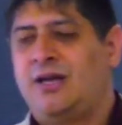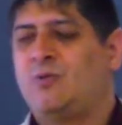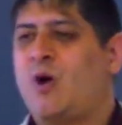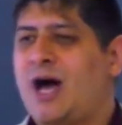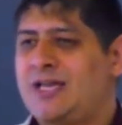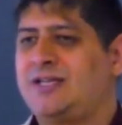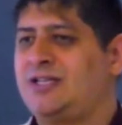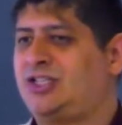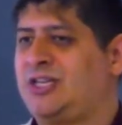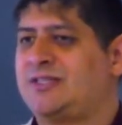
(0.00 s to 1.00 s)
And why
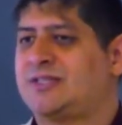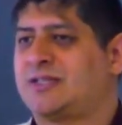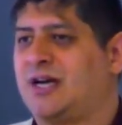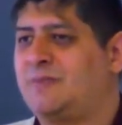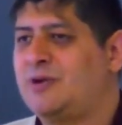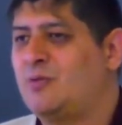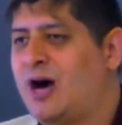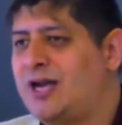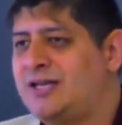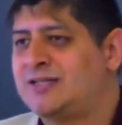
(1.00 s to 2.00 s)
didn't Jesus come and
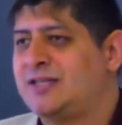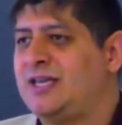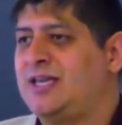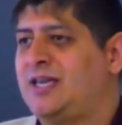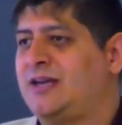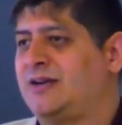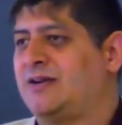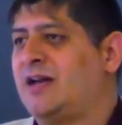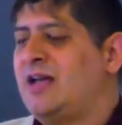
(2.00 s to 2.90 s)
why isn't he here?